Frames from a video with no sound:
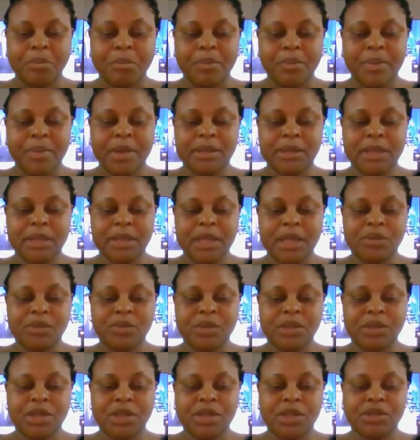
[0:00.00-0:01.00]
patients
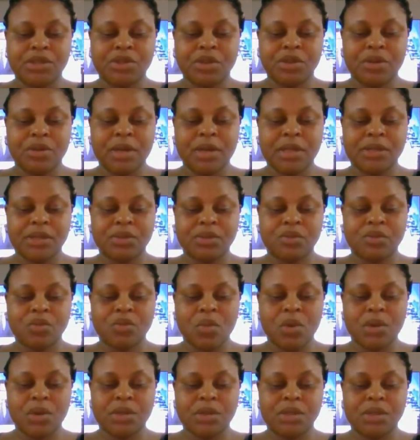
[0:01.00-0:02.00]
with insurance
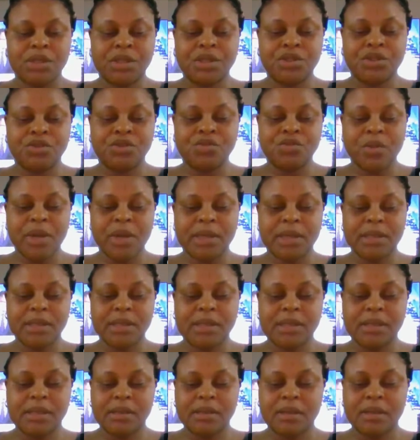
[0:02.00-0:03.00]
want the
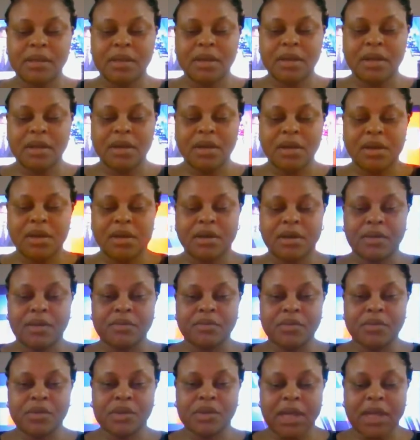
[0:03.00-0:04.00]
newest,
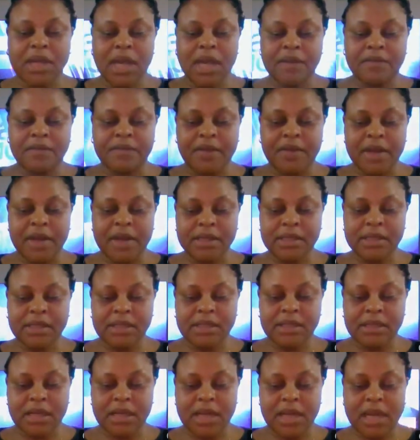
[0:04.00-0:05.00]
most
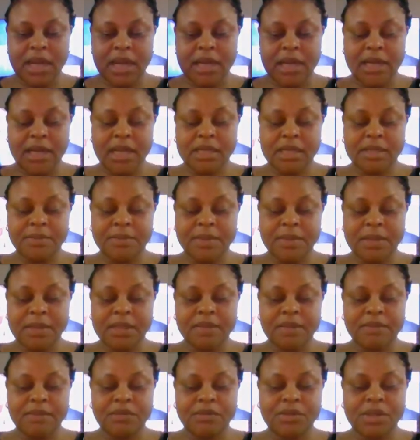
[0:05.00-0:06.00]
advanced, and
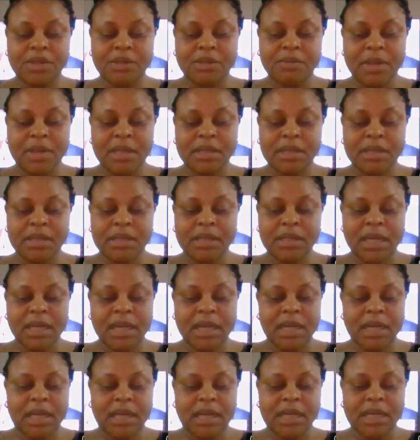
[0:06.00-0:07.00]
expensive treatment
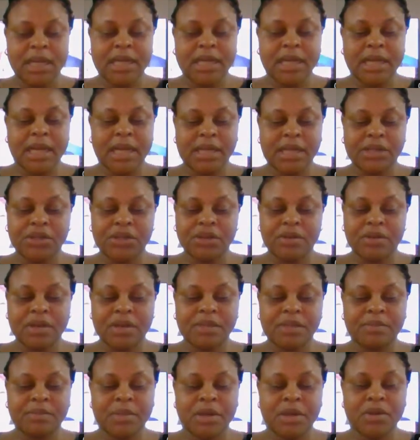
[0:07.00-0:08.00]
that their
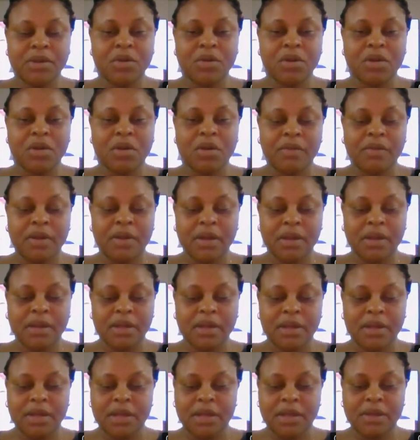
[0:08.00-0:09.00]
insurance may not cover.
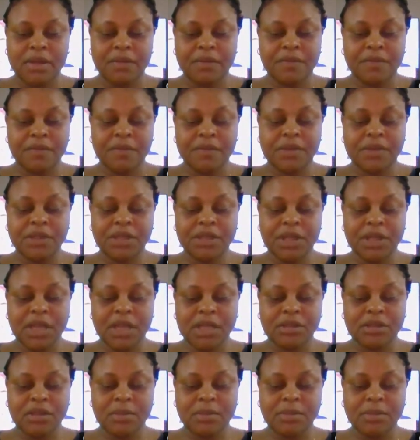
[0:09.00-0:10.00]

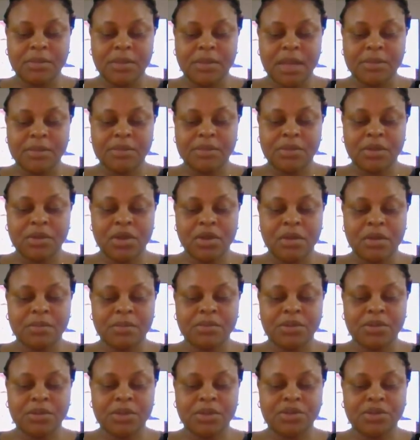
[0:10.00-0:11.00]
Physicians sometimes succumb
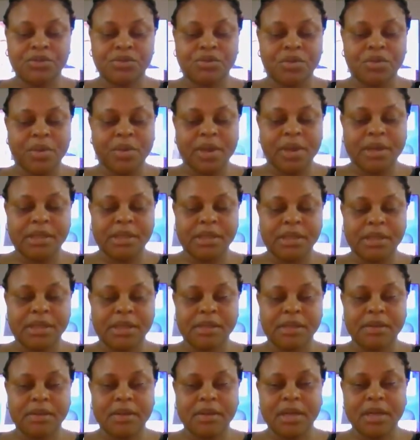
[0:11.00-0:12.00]
to these
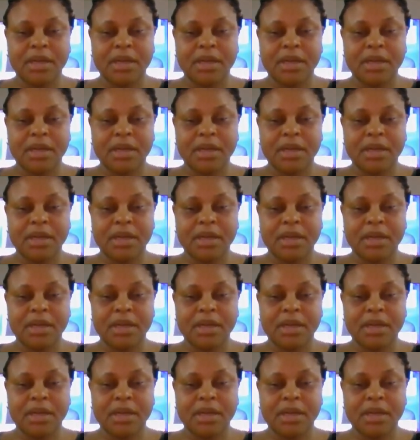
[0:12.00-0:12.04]
requests.